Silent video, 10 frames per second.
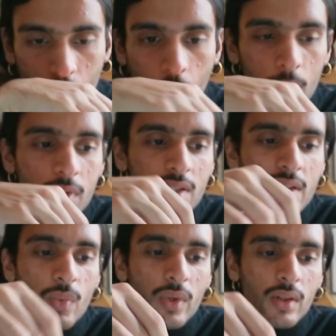
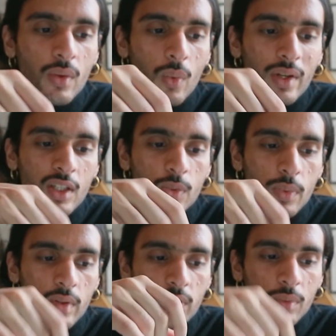Obviously with vintage
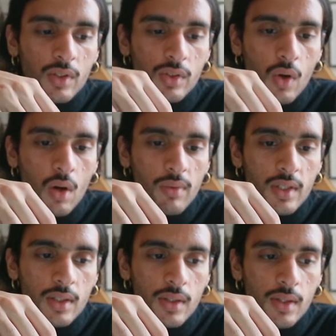perfume there's
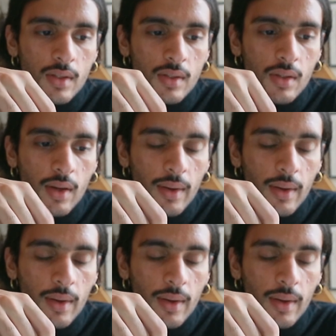always this